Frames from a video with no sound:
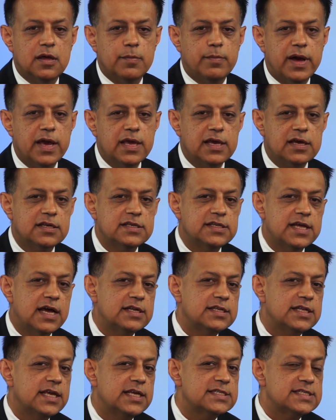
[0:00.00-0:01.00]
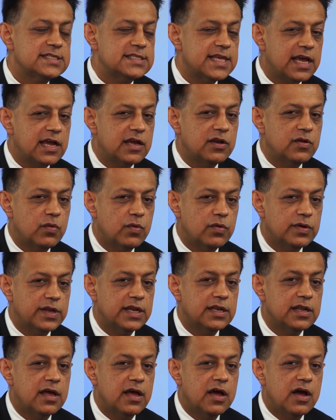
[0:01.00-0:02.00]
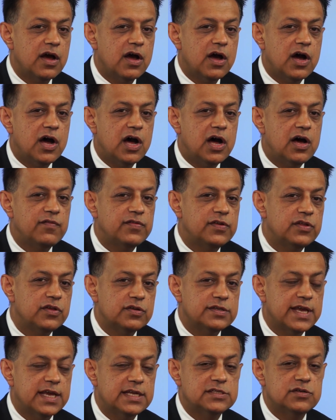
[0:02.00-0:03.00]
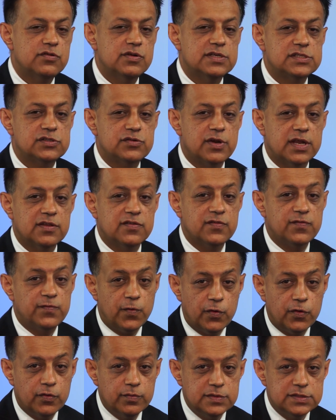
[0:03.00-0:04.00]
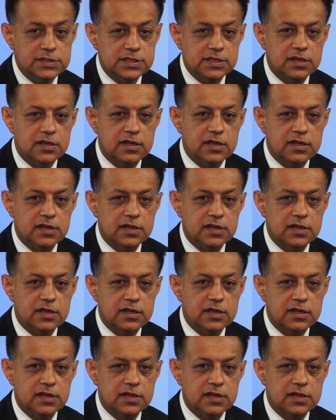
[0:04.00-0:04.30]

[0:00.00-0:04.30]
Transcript: By conducting a second audit after your data is transformed,